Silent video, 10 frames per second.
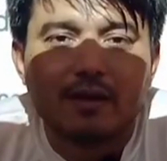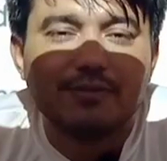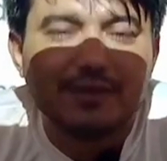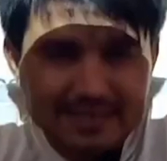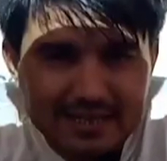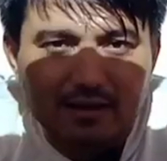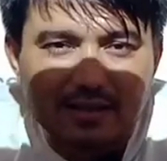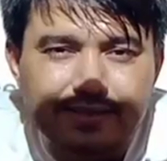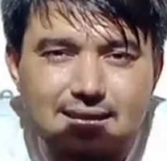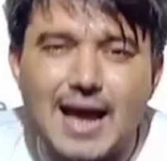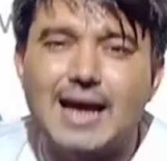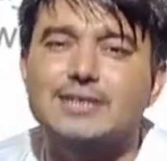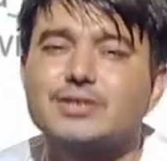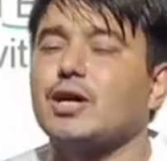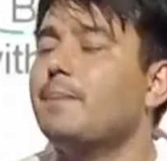Physical
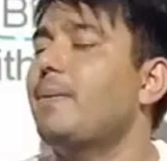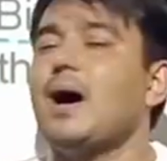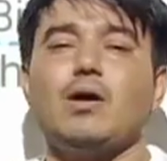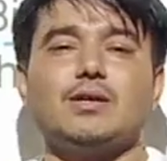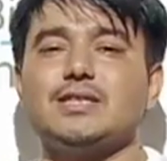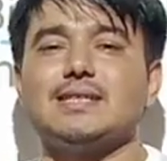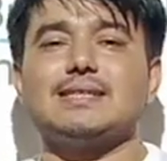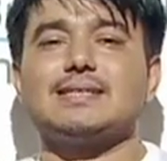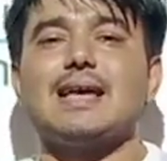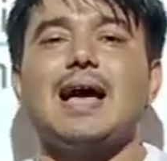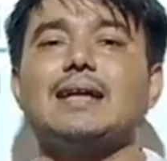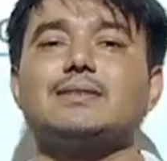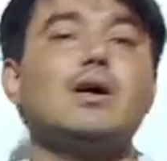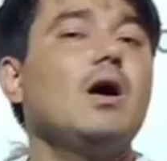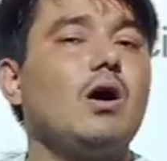science or biological
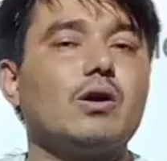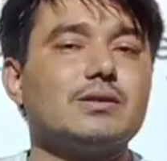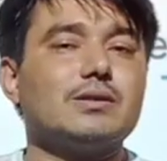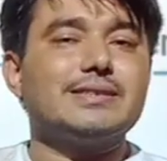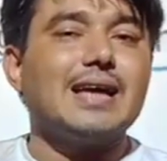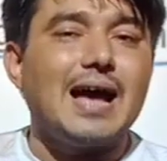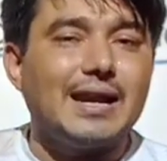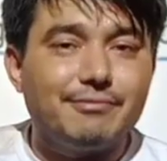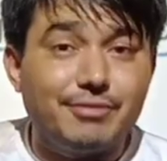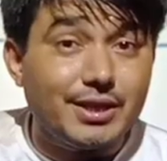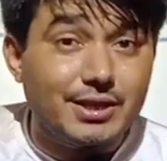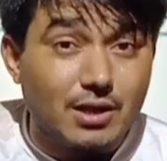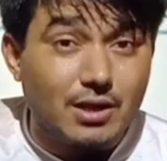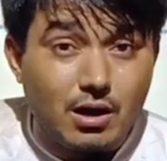science are concerned with